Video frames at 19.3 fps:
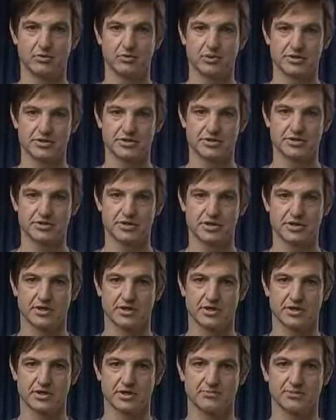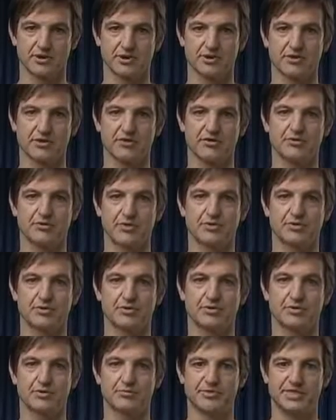Worse, the majority of people
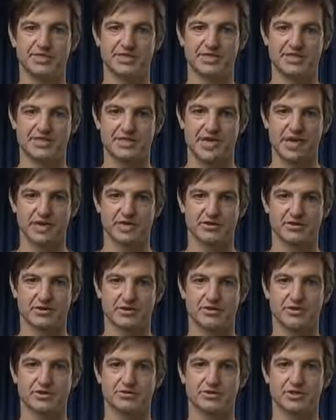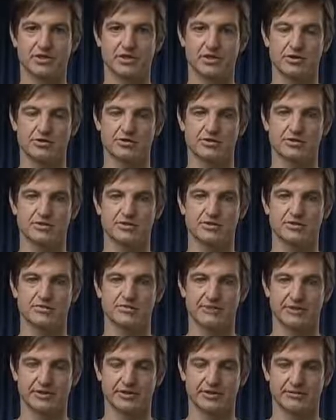who commit these acts are those closest to the
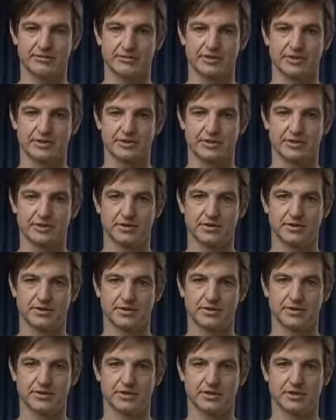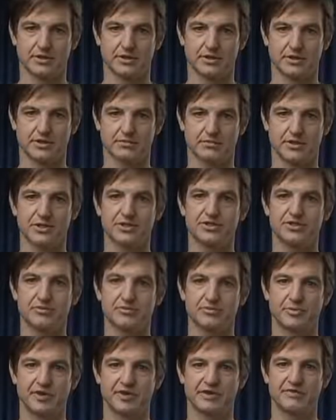victim. Please
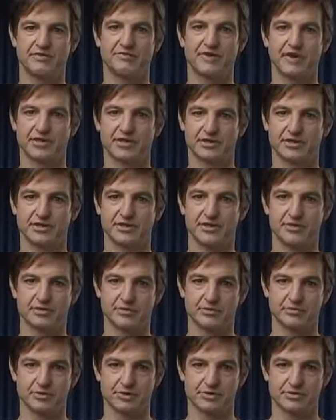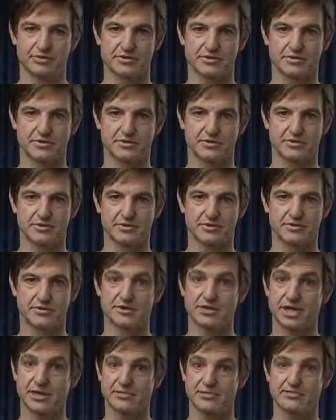join me in the fight to end elder abuse.
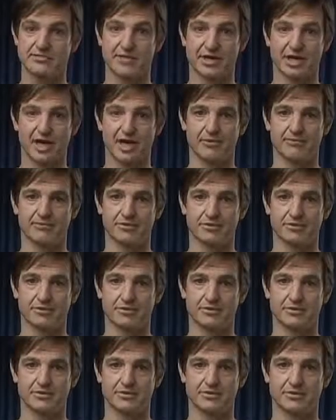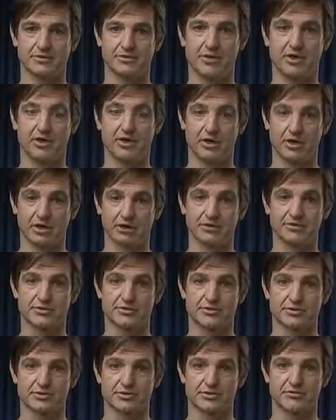It's time to speak up. Our
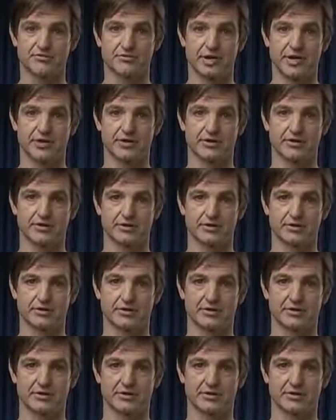elders deserve better.